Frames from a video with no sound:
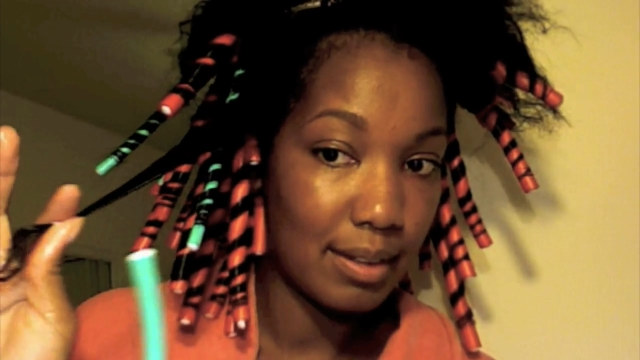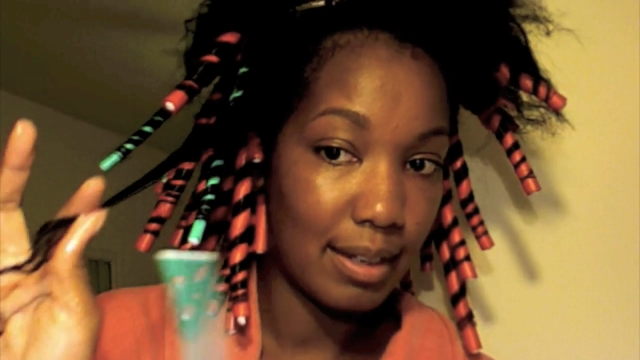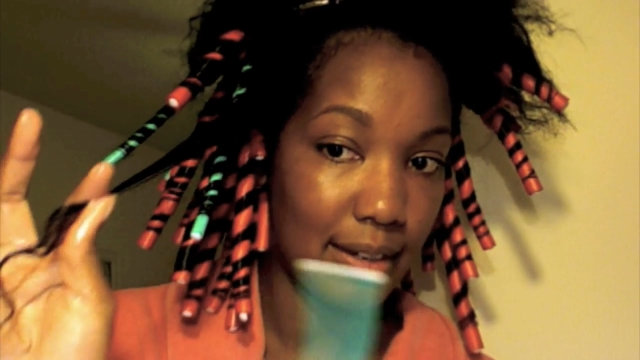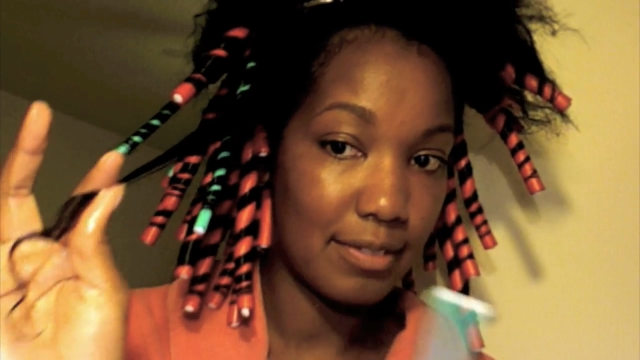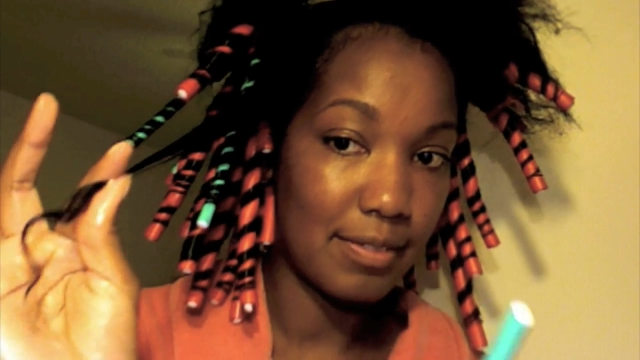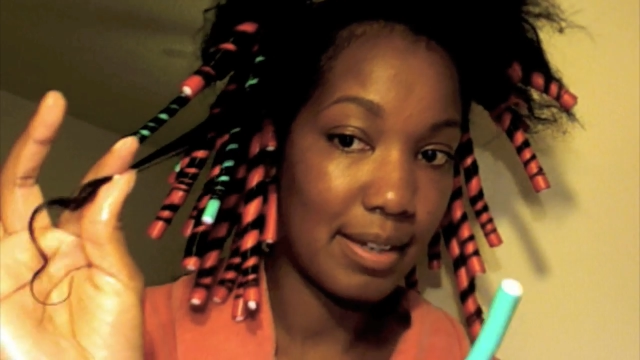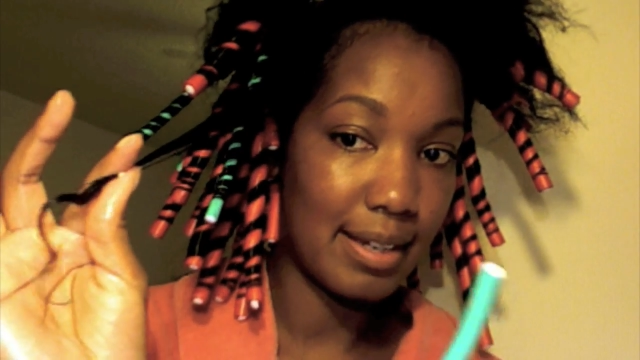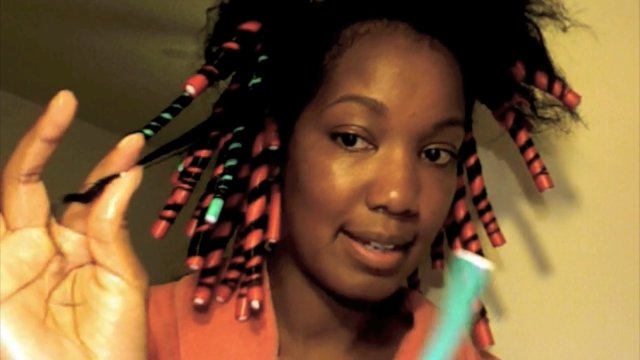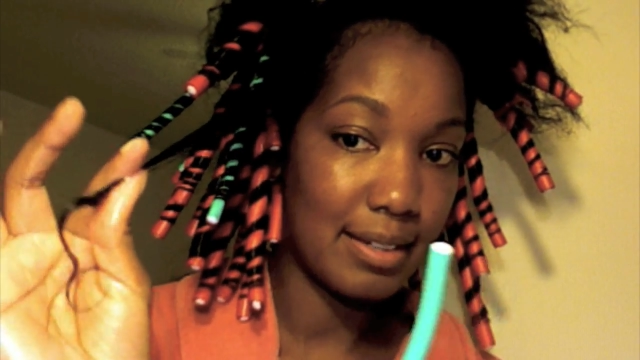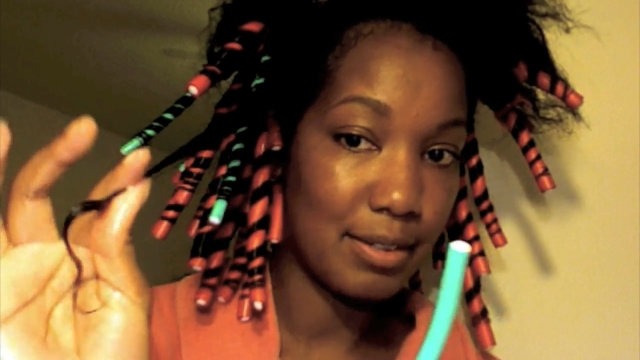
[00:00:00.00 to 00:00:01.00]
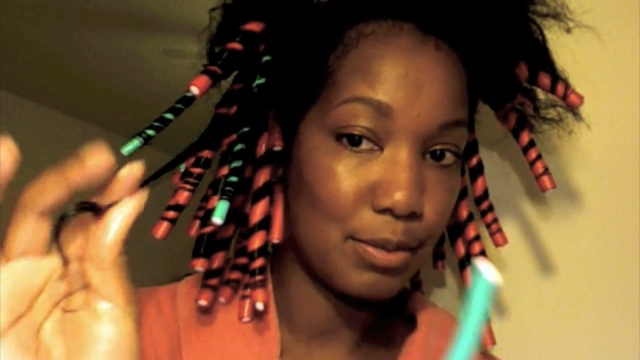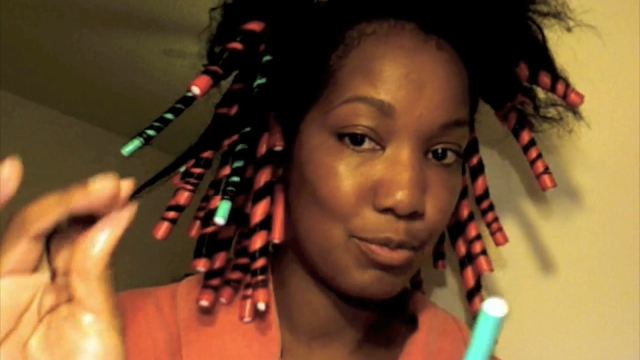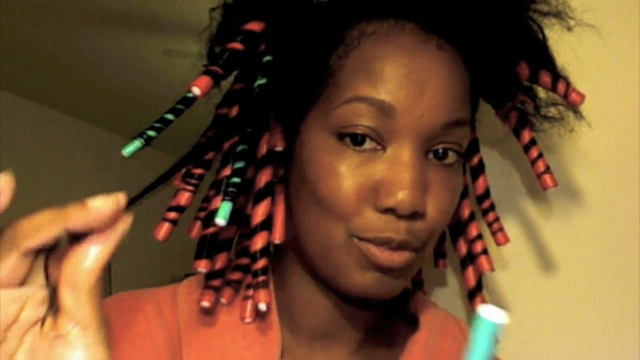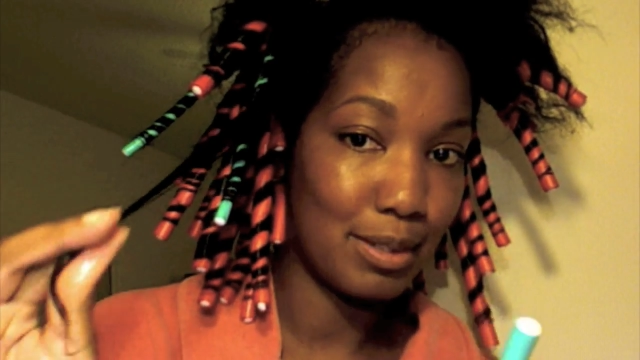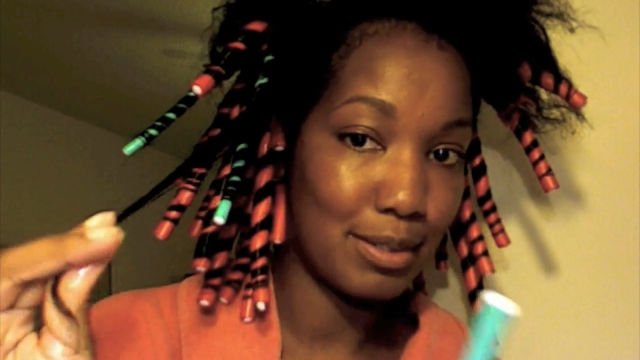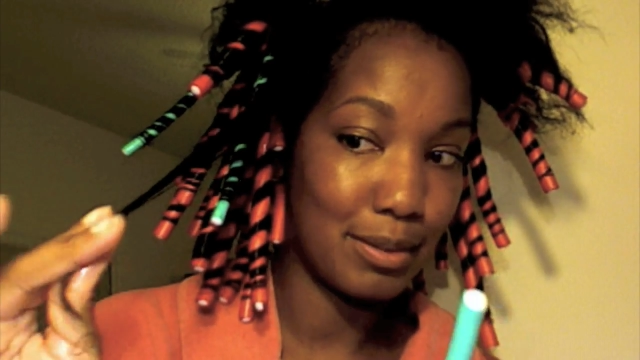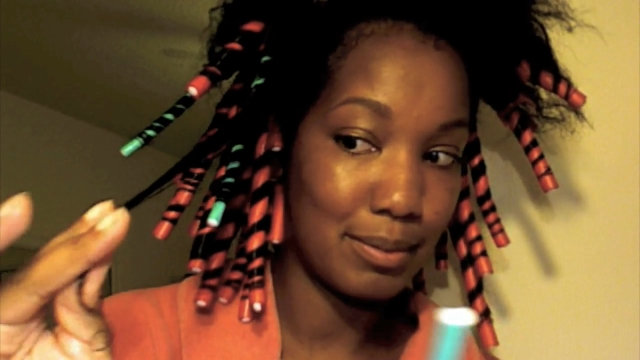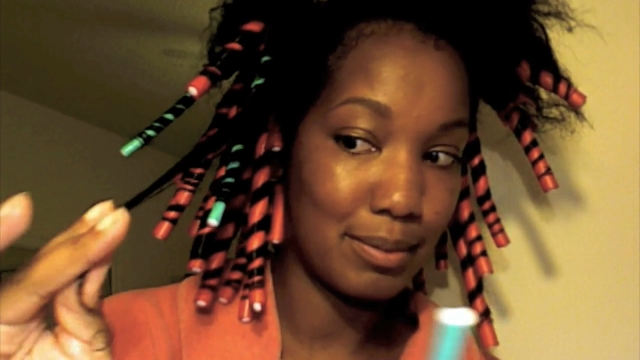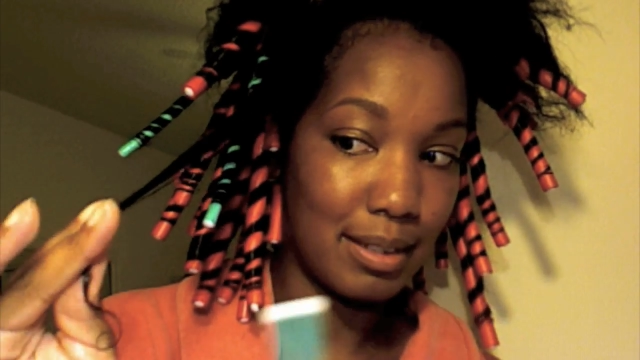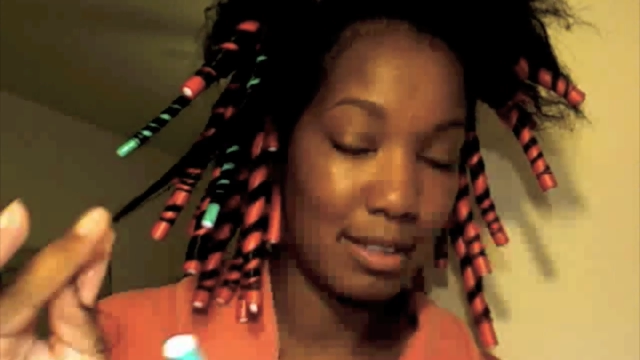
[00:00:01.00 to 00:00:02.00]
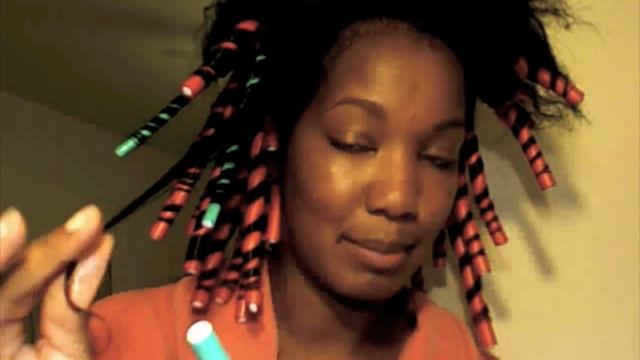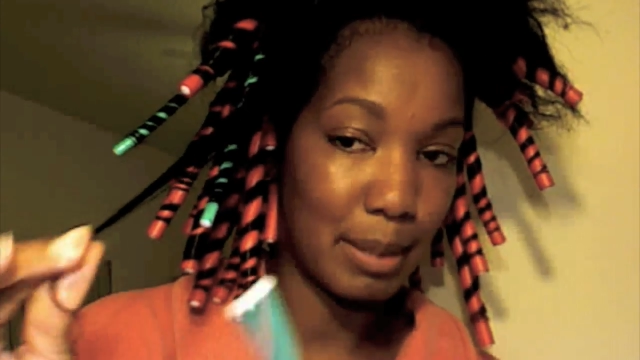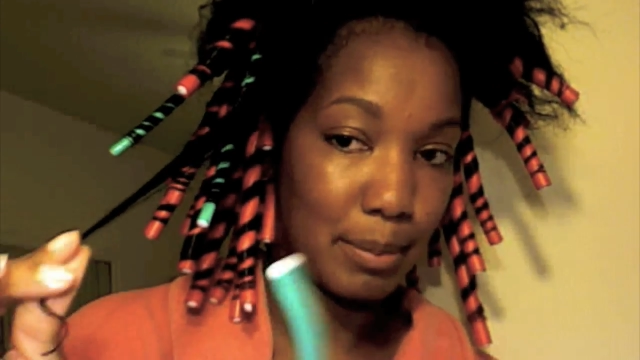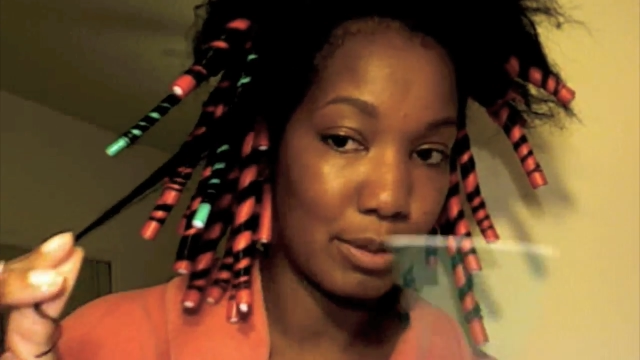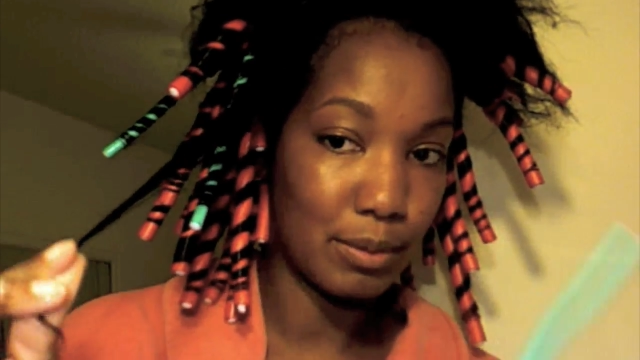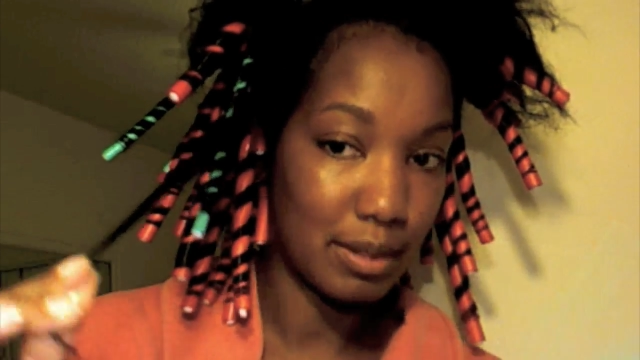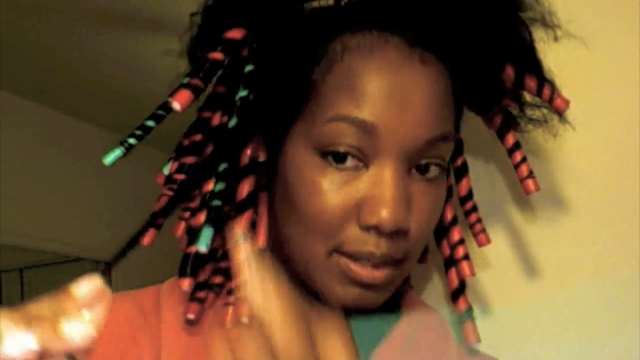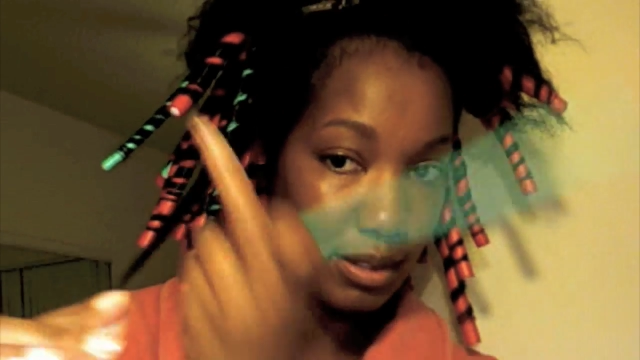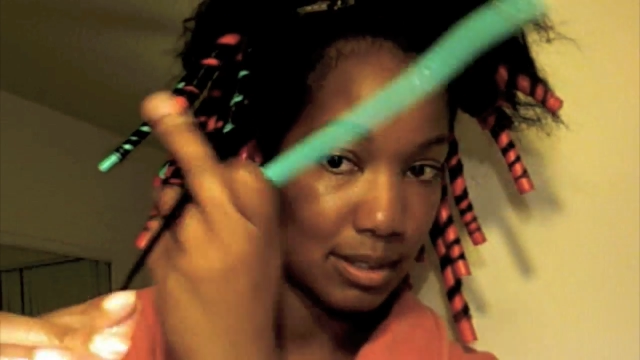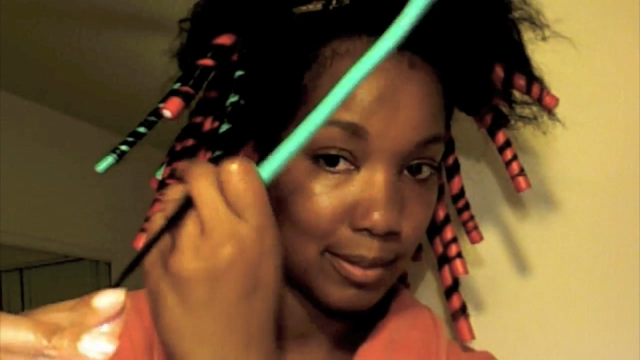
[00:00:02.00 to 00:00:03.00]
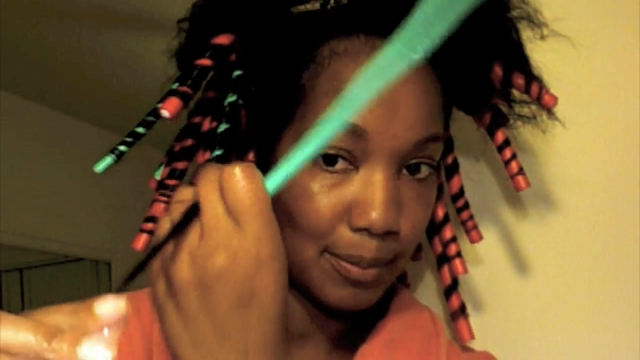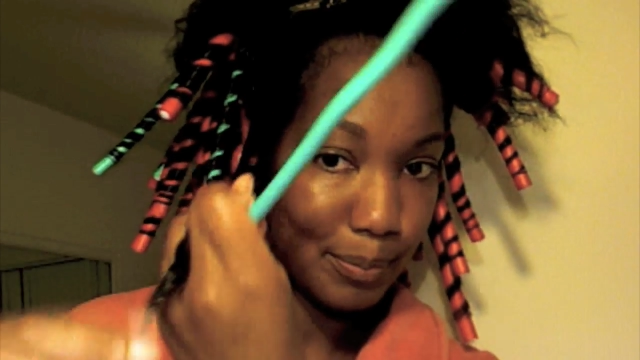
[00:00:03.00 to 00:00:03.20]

And I find you really don't need end papers with this.